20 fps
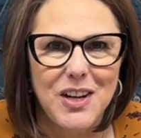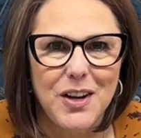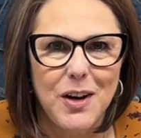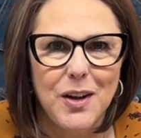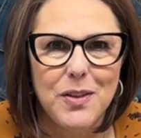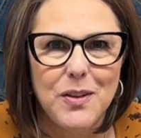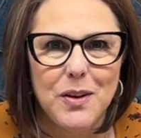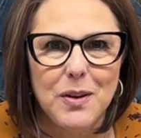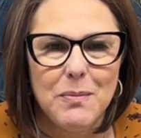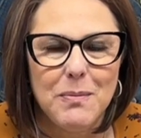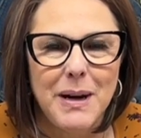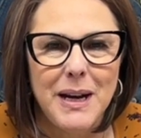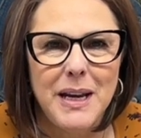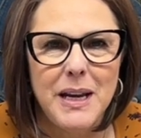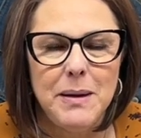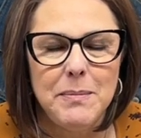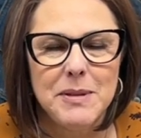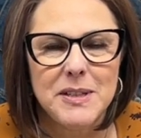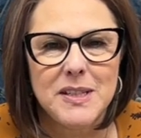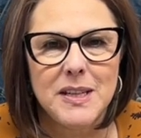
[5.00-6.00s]
Author. My
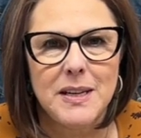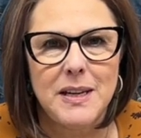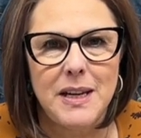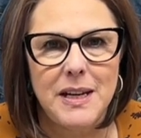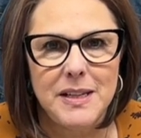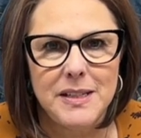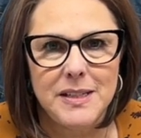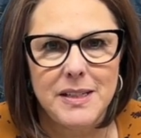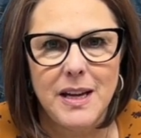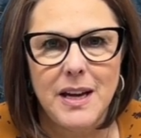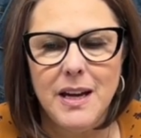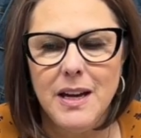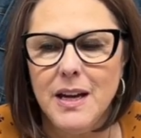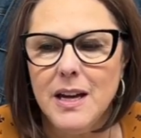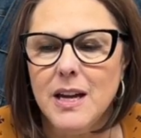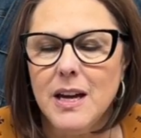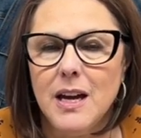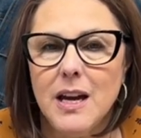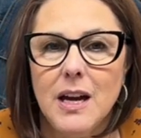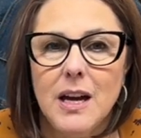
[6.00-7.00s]
name is Anisa.
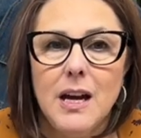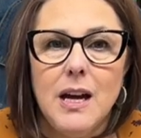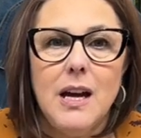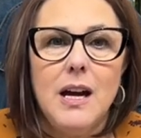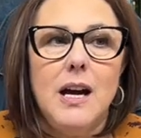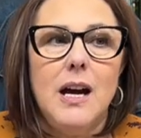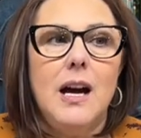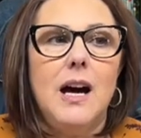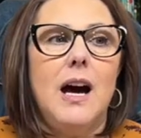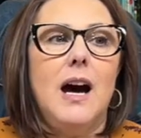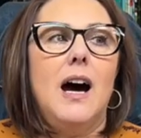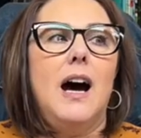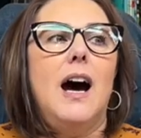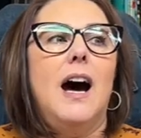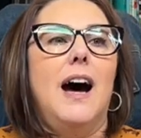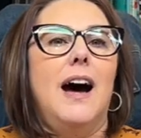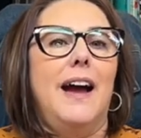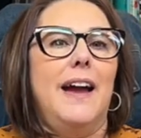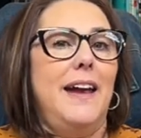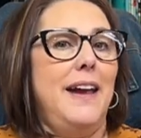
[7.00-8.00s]

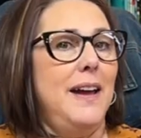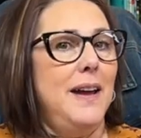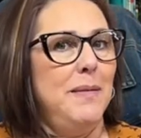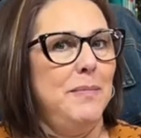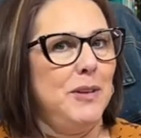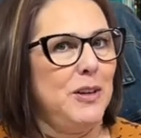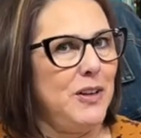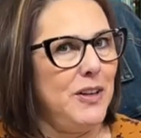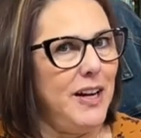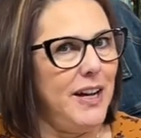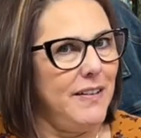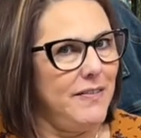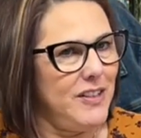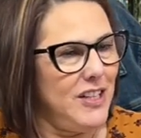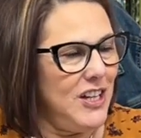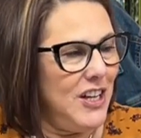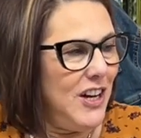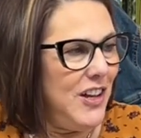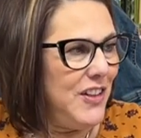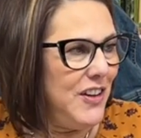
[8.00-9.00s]
I am The
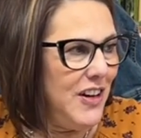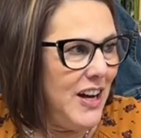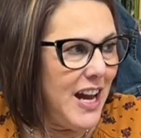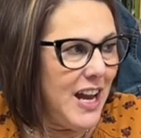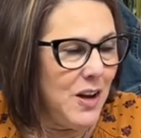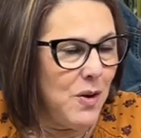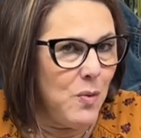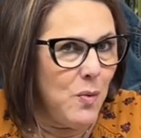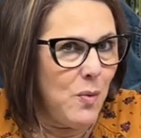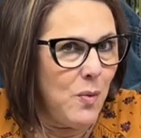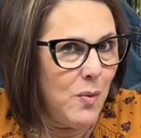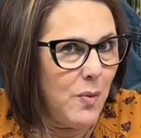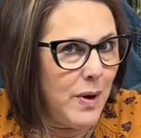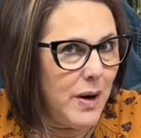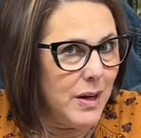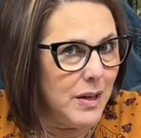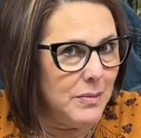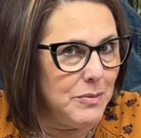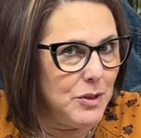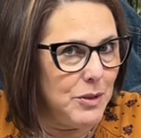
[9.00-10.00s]
Crafty Author and
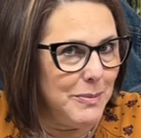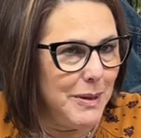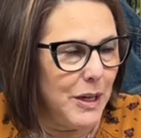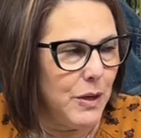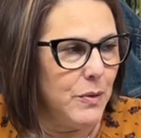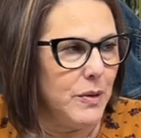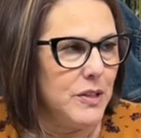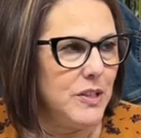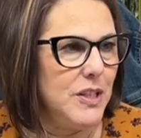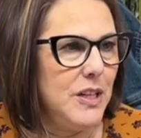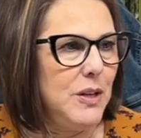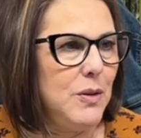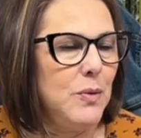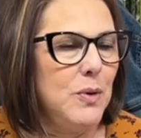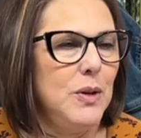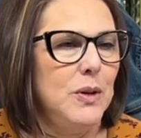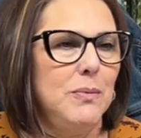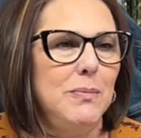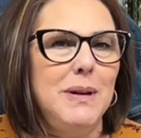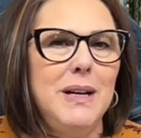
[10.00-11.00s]
welcome to my quilting
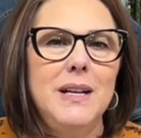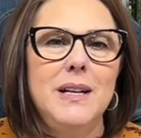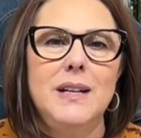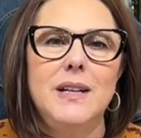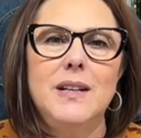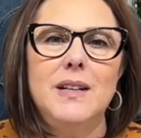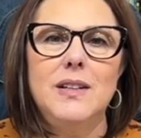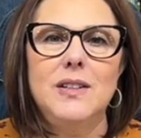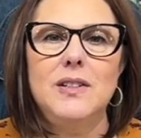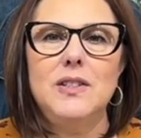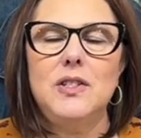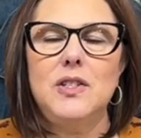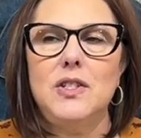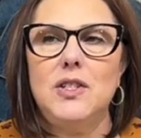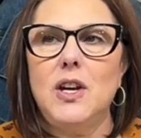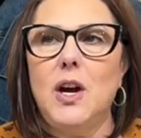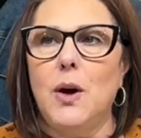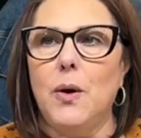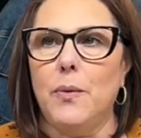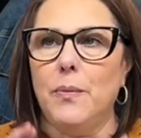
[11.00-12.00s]
room.
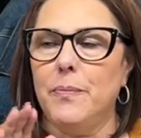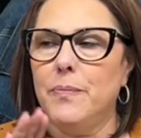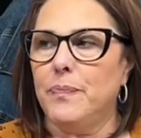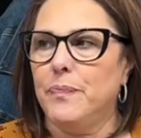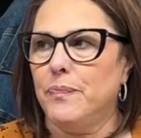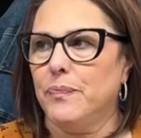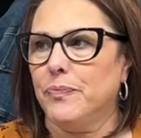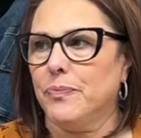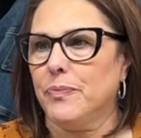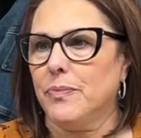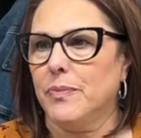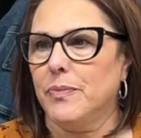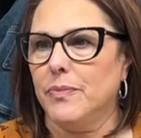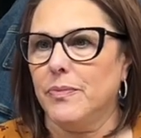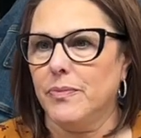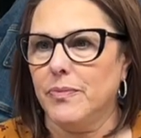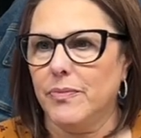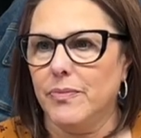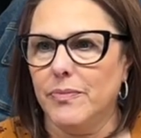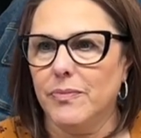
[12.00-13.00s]
So,
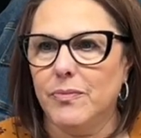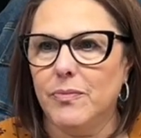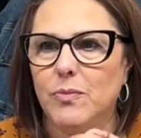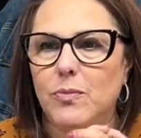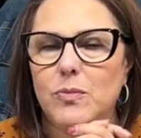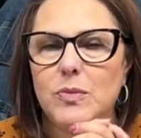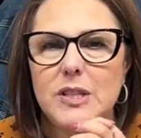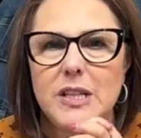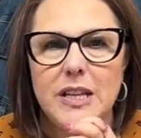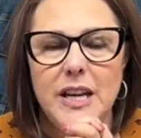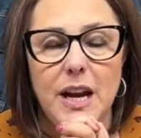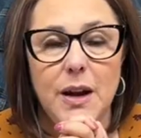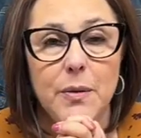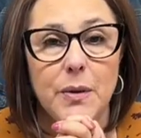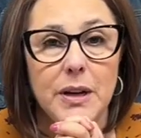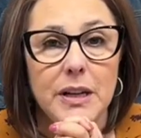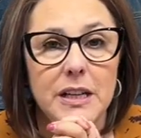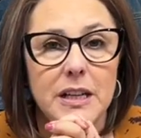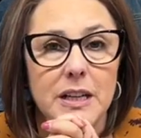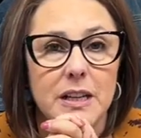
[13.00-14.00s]
today we're
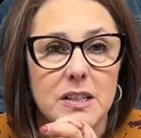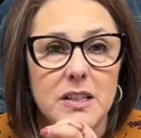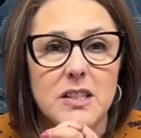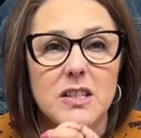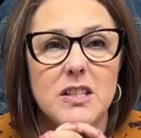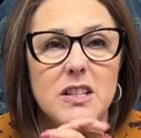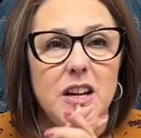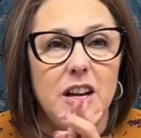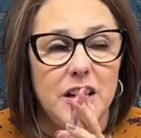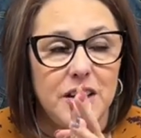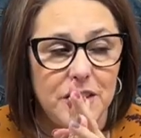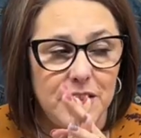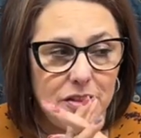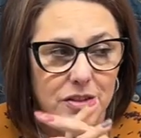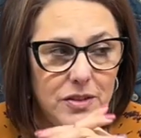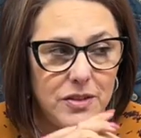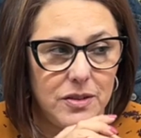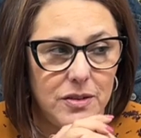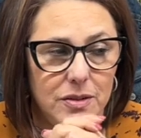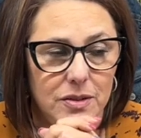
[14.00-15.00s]
going to
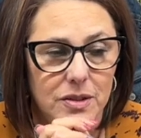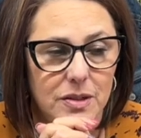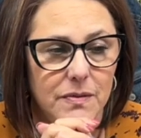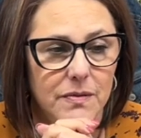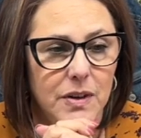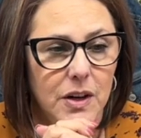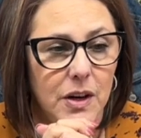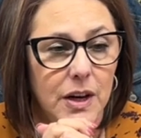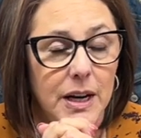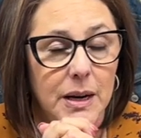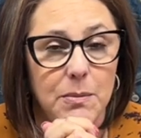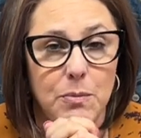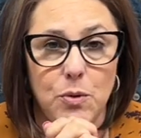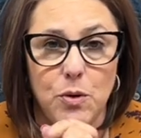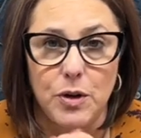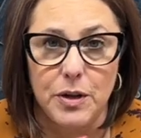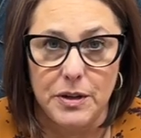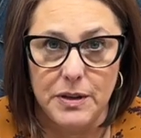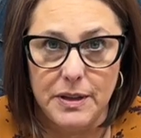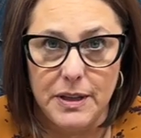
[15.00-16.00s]
discuss some very
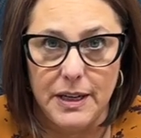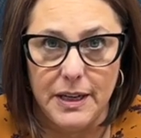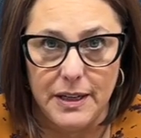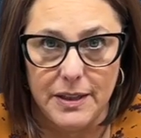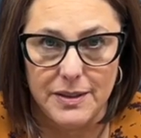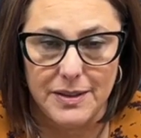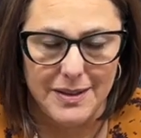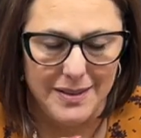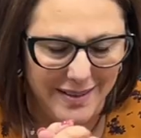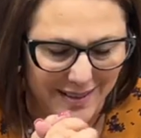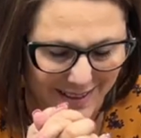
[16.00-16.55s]
important things.